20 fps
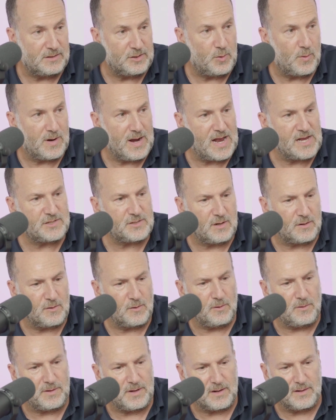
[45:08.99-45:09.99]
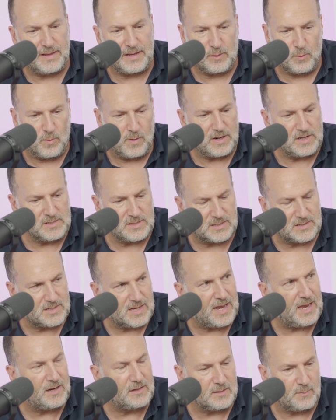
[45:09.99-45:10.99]
You were asking earlier, like, what does it
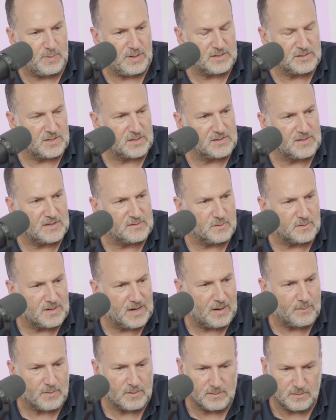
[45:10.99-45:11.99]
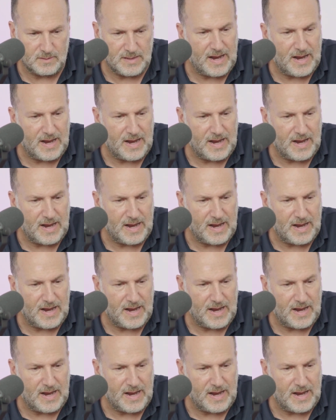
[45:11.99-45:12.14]
take to be a successful capital?